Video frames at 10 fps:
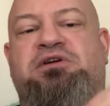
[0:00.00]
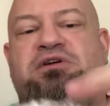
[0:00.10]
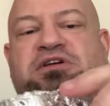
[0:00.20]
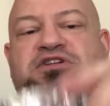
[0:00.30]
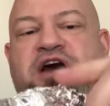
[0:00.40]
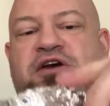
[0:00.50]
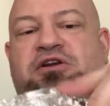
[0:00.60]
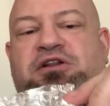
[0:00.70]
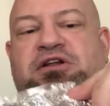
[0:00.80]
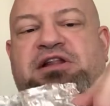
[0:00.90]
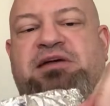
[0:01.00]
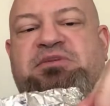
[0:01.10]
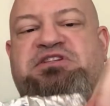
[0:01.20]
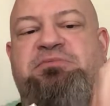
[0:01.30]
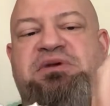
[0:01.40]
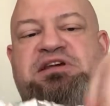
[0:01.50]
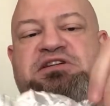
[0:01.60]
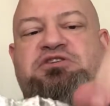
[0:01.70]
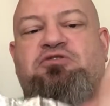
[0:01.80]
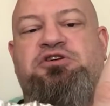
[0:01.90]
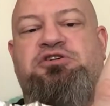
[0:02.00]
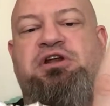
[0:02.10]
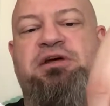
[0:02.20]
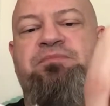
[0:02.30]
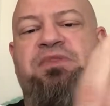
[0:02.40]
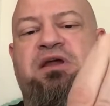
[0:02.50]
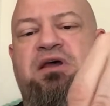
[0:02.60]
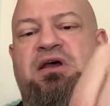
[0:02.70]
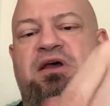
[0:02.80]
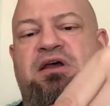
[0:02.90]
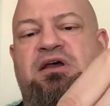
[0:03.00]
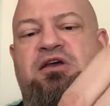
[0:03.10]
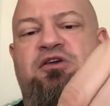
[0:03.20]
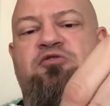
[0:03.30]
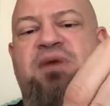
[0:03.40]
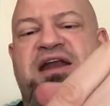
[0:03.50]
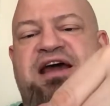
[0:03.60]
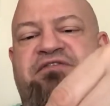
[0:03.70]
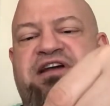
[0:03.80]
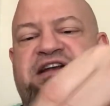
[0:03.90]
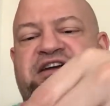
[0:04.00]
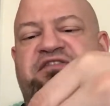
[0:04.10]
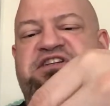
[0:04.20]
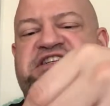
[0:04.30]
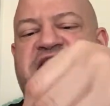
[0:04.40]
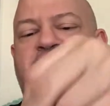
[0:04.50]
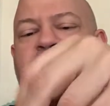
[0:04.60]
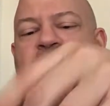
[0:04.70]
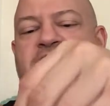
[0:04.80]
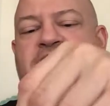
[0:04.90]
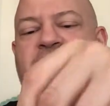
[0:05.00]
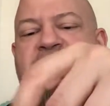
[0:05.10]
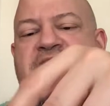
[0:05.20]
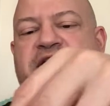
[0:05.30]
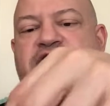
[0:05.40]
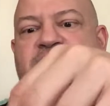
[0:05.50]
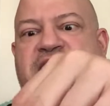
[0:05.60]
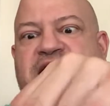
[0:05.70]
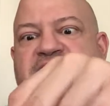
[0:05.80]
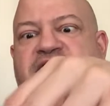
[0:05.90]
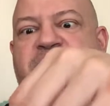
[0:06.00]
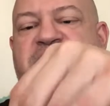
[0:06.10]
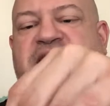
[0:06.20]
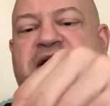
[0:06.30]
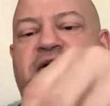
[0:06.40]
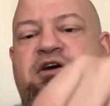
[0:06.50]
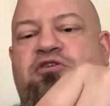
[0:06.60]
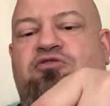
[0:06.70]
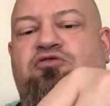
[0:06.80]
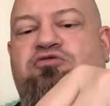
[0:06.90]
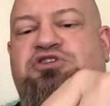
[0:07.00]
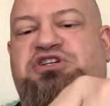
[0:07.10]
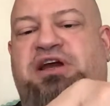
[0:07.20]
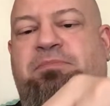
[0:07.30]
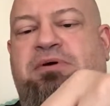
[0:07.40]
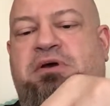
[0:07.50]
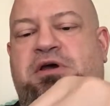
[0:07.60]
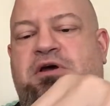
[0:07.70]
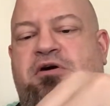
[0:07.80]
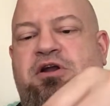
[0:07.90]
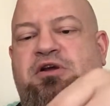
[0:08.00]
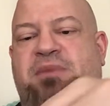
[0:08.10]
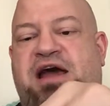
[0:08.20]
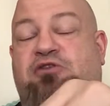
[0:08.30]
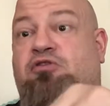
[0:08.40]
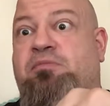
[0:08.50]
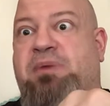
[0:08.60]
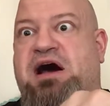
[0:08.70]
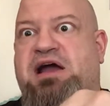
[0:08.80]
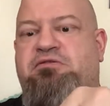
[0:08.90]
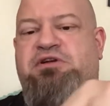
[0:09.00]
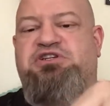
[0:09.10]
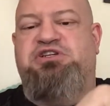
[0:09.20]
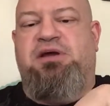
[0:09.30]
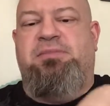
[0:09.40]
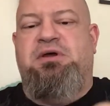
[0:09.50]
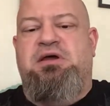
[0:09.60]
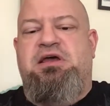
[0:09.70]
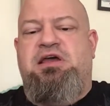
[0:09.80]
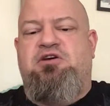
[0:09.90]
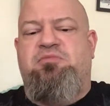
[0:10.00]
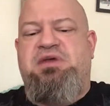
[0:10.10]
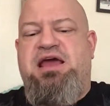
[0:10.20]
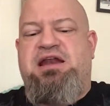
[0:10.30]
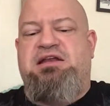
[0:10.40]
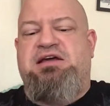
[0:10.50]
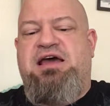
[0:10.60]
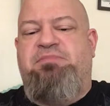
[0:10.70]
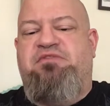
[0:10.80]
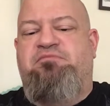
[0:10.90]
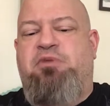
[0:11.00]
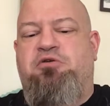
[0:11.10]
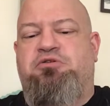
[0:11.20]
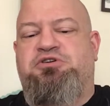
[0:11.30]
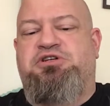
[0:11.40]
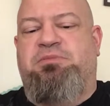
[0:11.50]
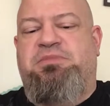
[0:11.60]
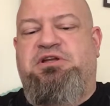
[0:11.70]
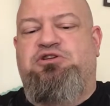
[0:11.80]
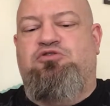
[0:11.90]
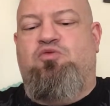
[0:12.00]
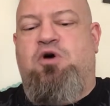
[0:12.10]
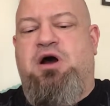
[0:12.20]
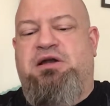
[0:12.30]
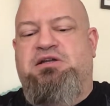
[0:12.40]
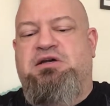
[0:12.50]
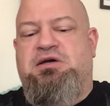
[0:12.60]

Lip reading: is not going to look like Mr. P's, nor should it. You might have the idea of a sailboat in your mind. You might have a big cruise ship on your mind, or a pirate ship. It could be any type of boat or ship that you want.